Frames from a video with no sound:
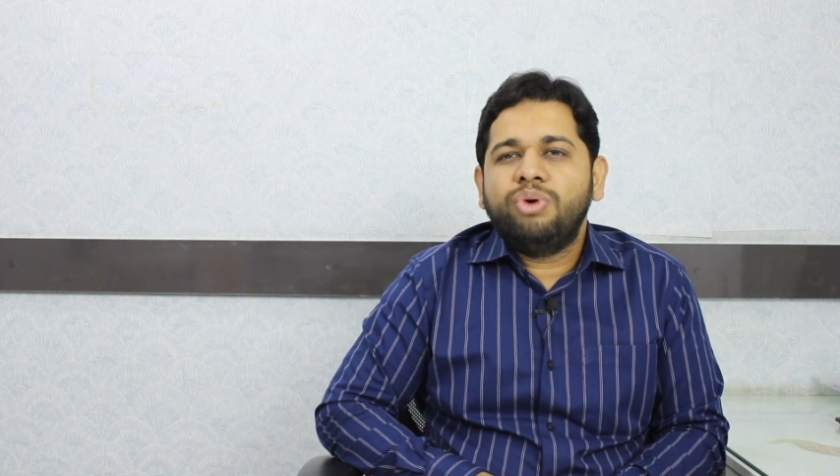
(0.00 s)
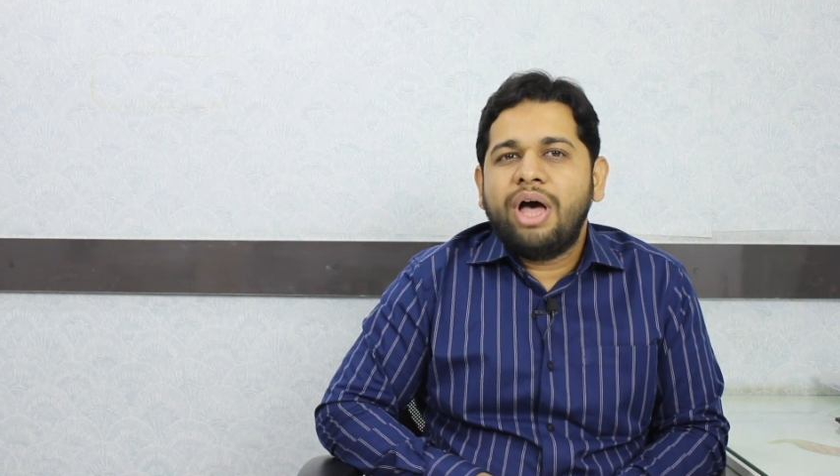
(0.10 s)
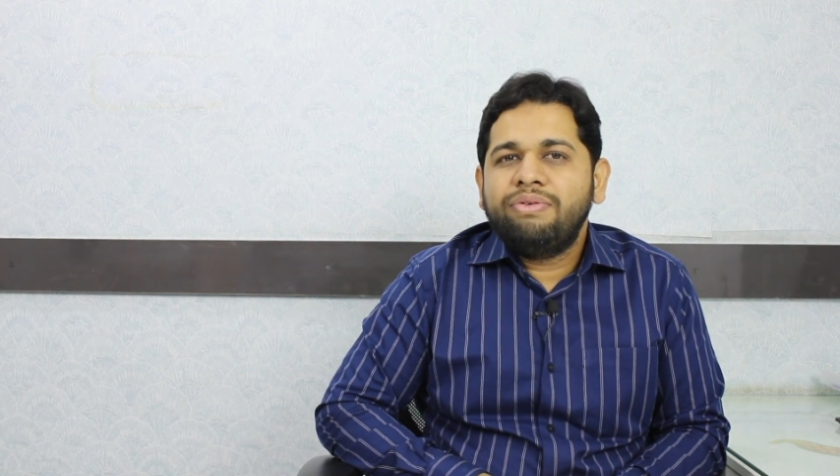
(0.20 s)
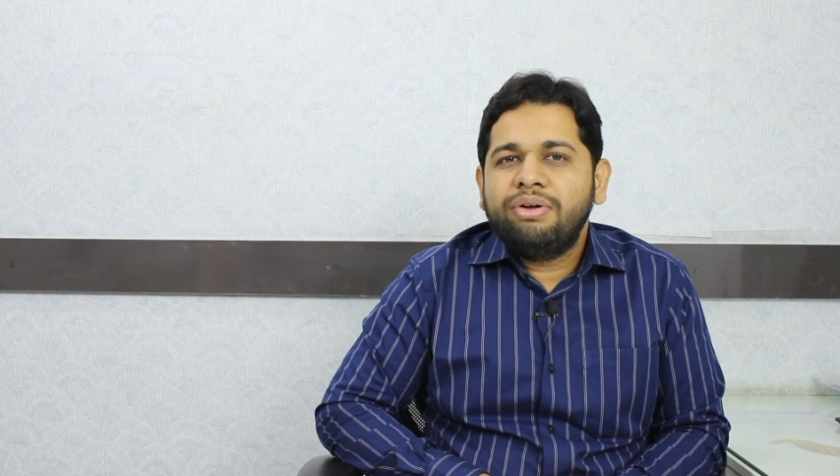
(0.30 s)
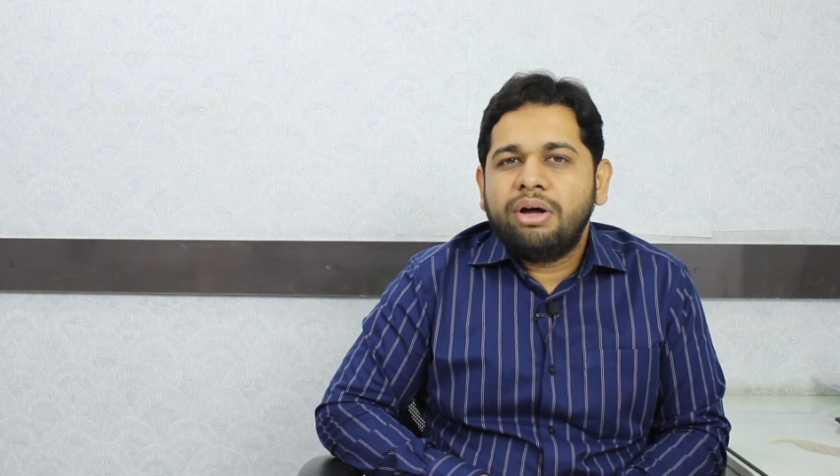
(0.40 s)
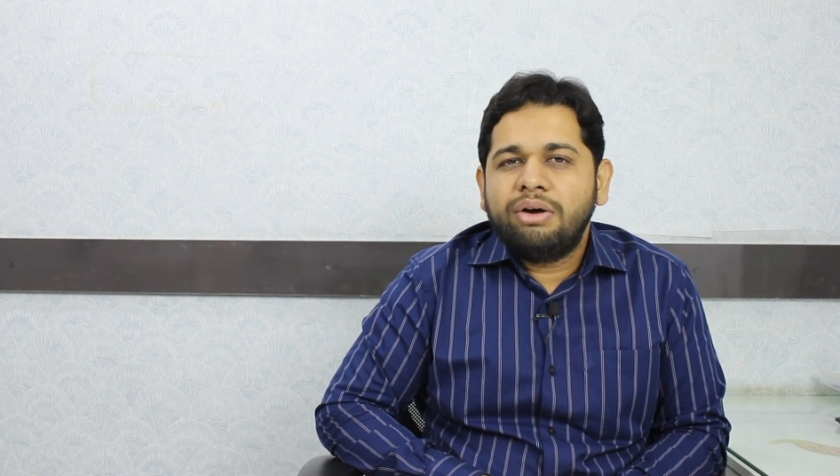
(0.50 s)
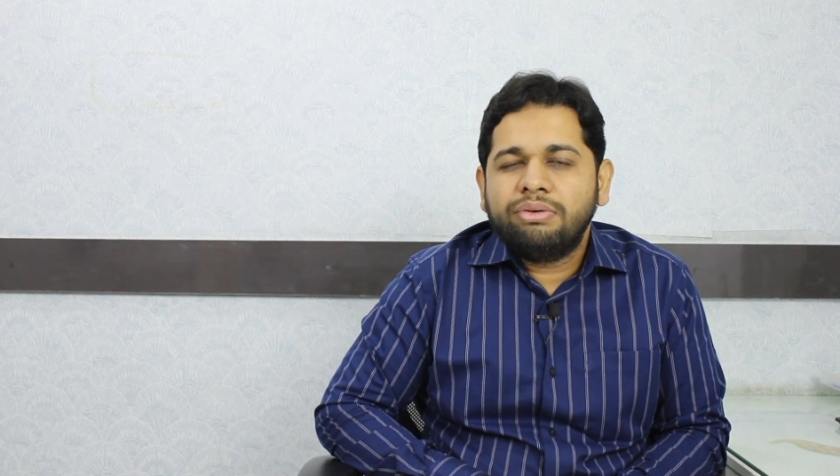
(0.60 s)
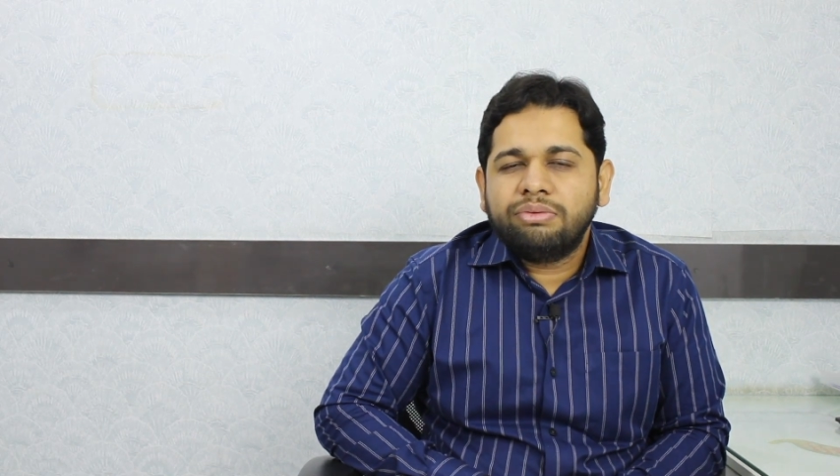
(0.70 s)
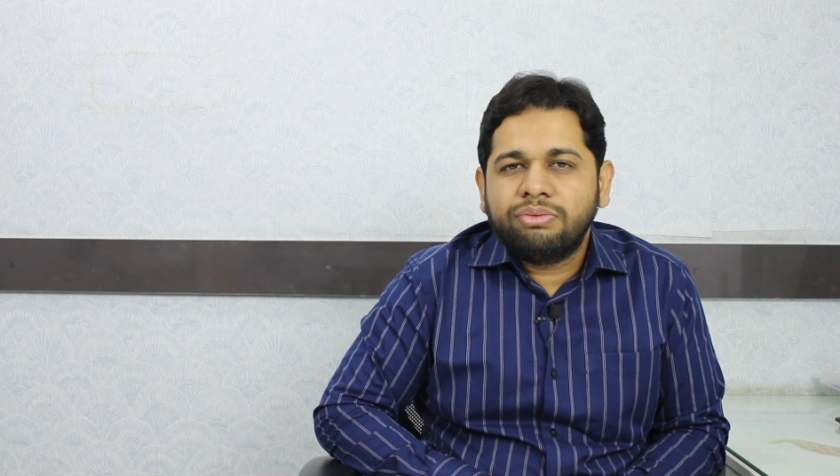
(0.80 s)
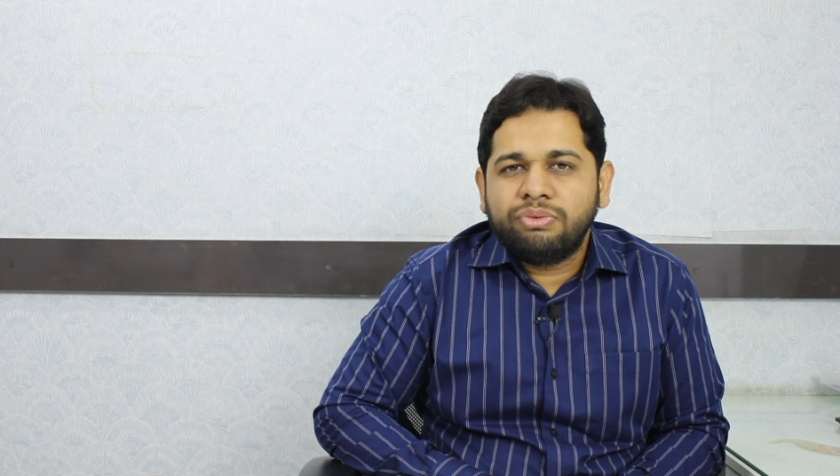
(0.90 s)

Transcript: have a